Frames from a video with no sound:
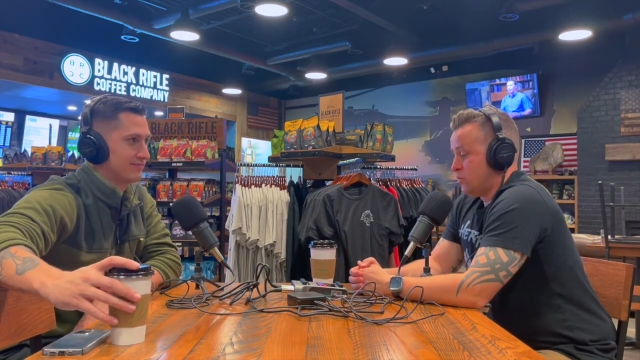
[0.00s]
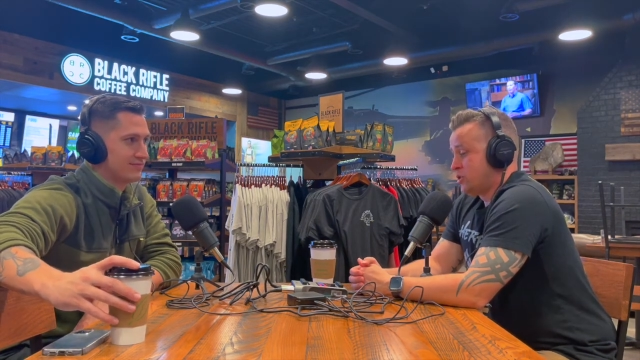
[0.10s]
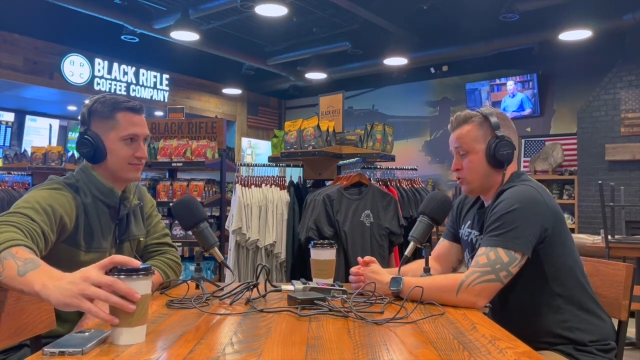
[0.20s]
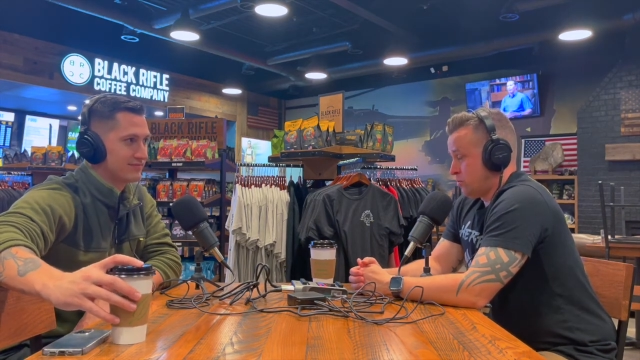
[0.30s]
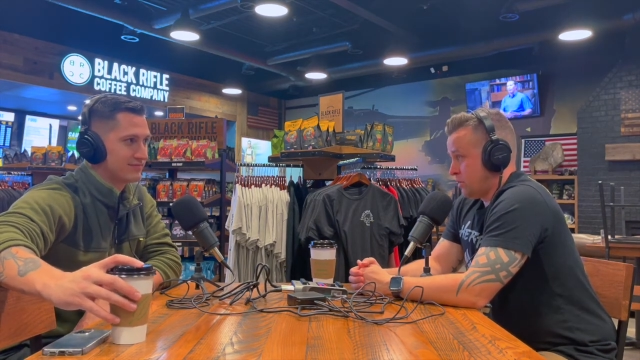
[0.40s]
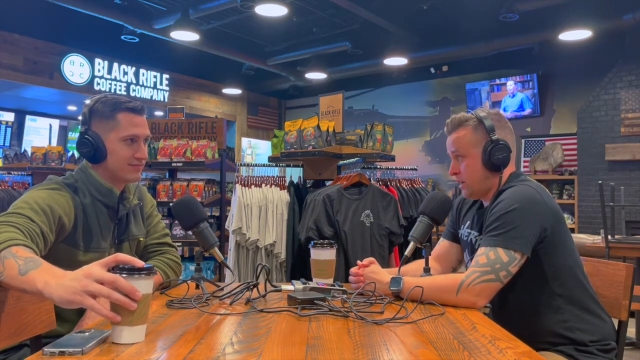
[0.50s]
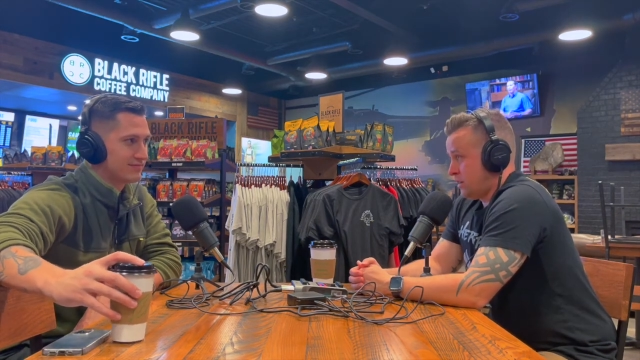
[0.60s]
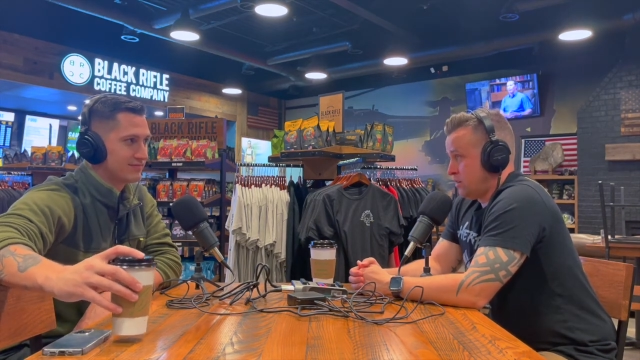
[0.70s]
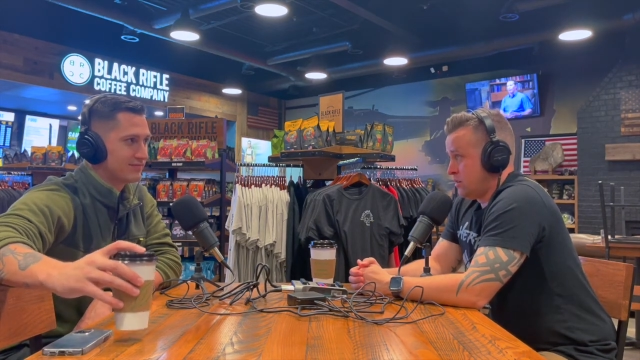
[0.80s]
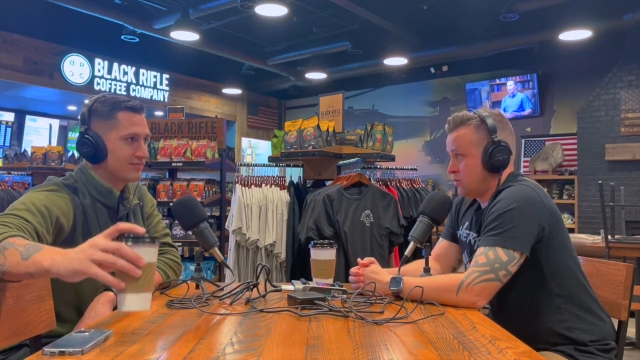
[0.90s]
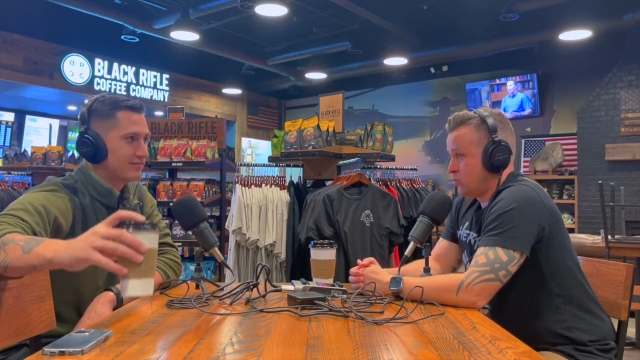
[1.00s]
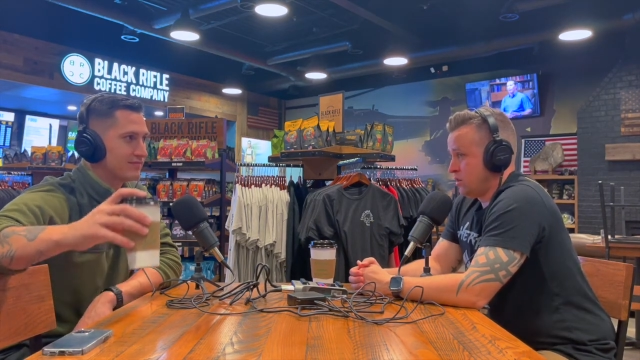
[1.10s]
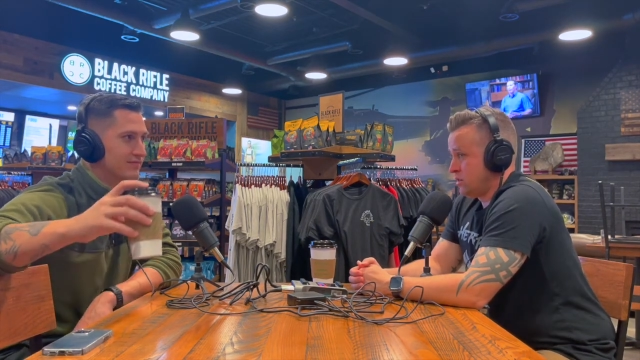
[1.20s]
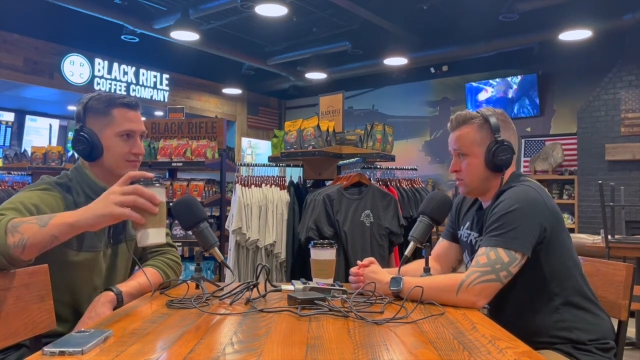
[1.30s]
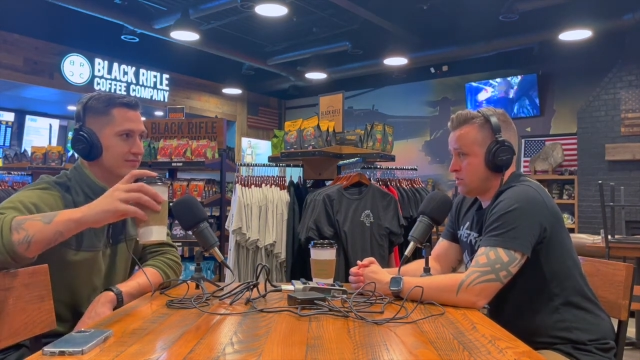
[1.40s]
Speaker 1: original plan
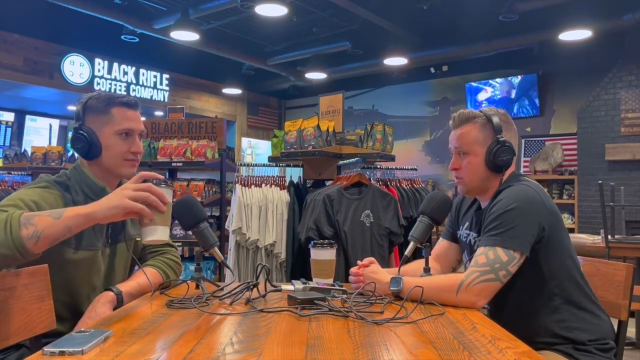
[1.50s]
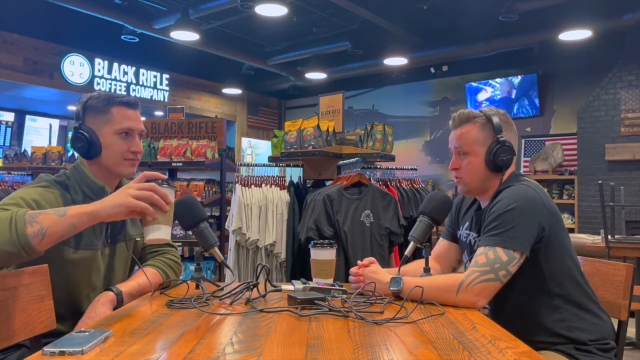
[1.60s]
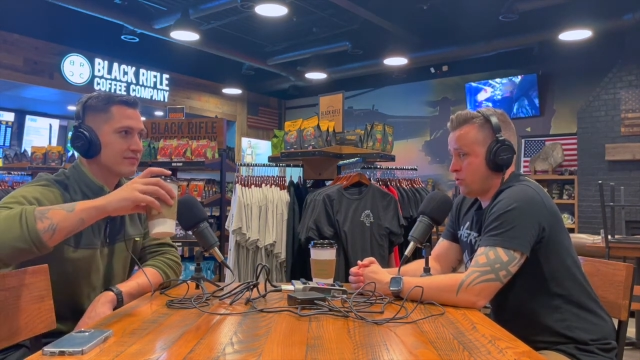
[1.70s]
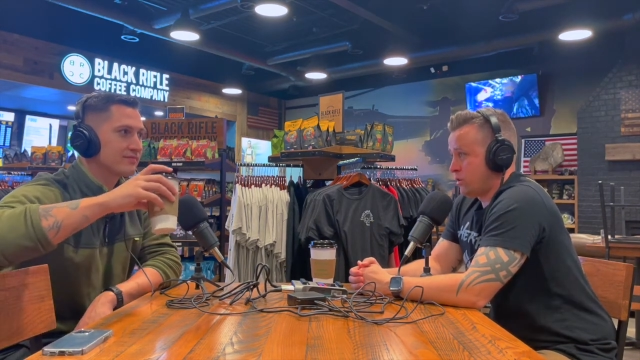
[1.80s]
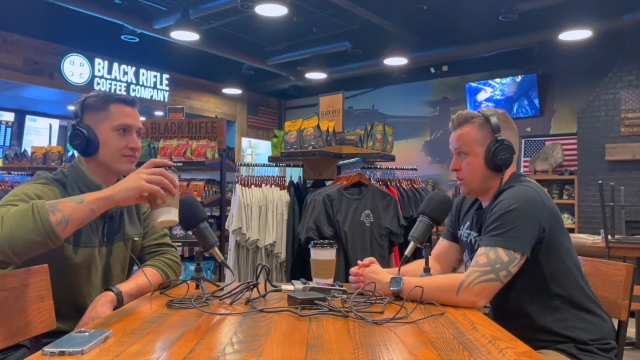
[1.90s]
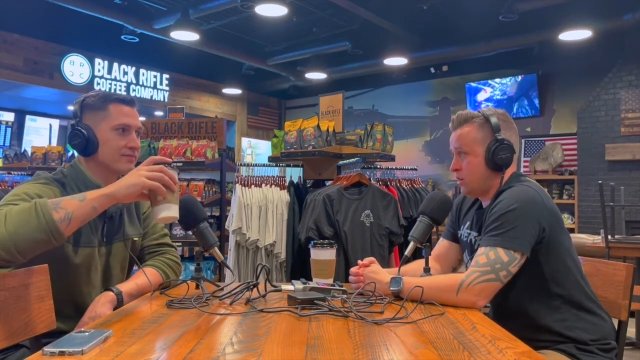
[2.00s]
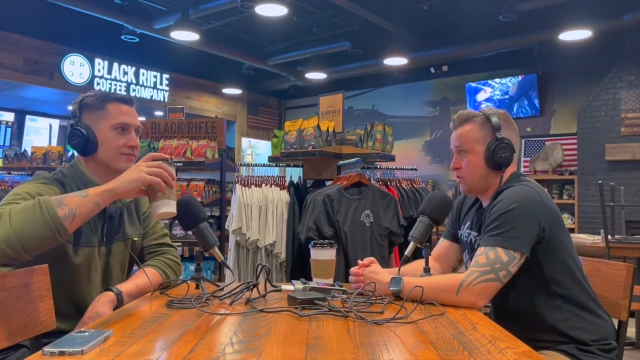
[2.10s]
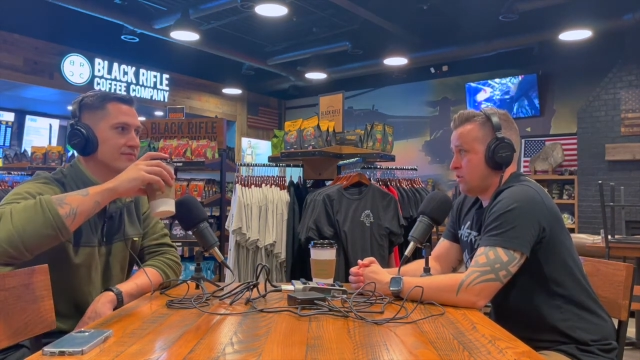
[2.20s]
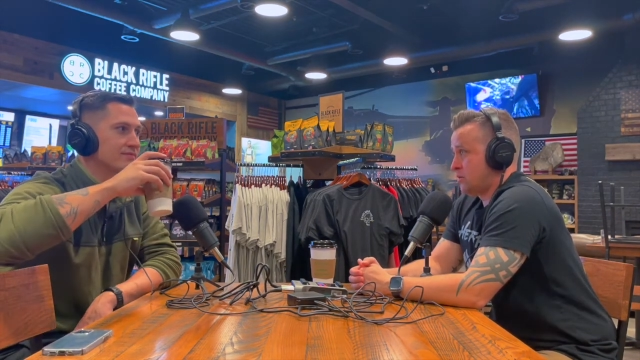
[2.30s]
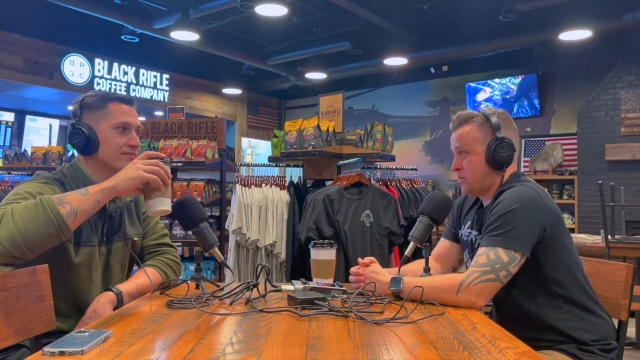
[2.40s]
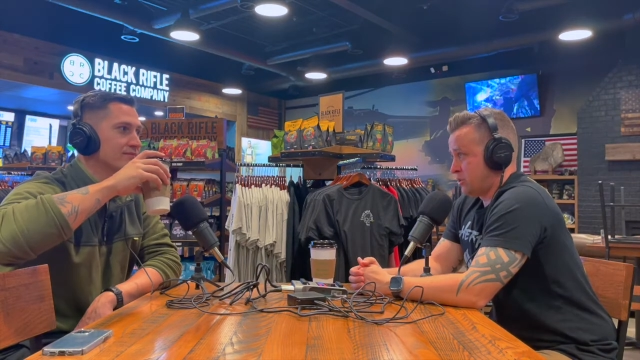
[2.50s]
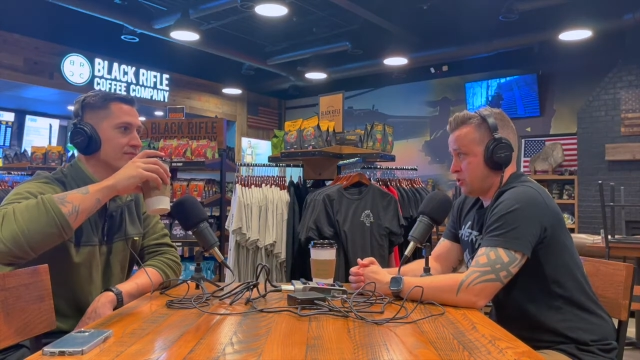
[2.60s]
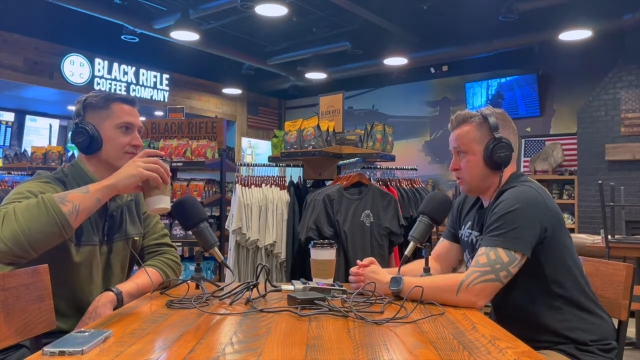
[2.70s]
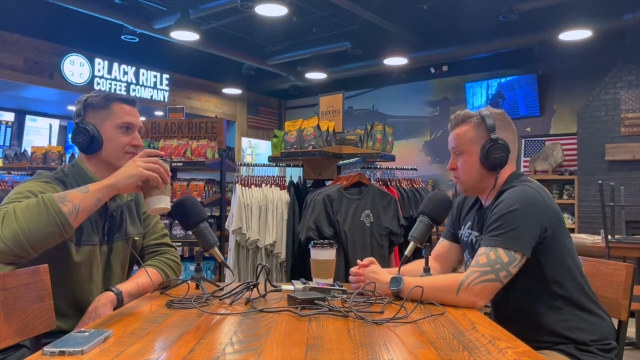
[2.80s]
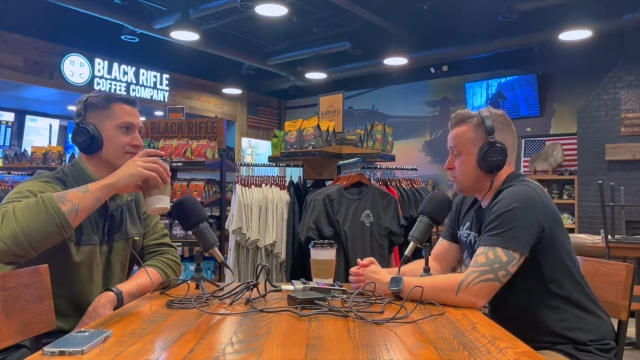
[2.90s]
was 30 year command
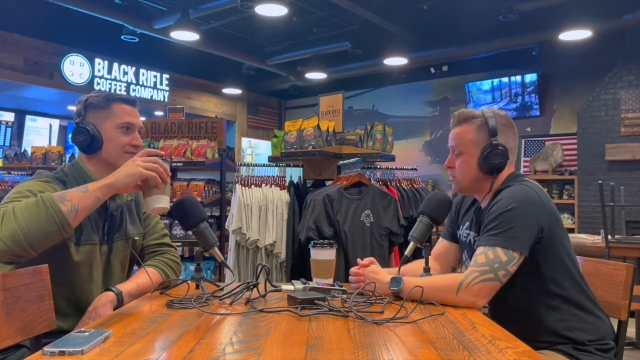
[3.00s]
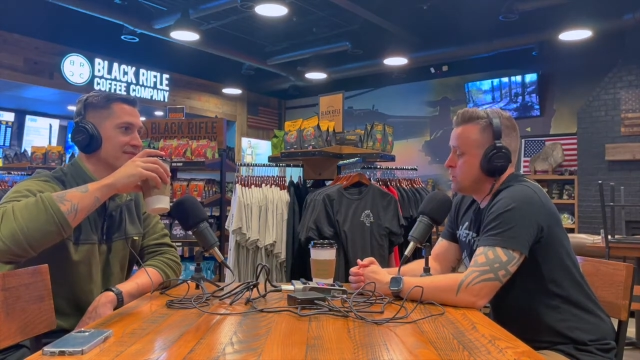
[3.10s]
chief.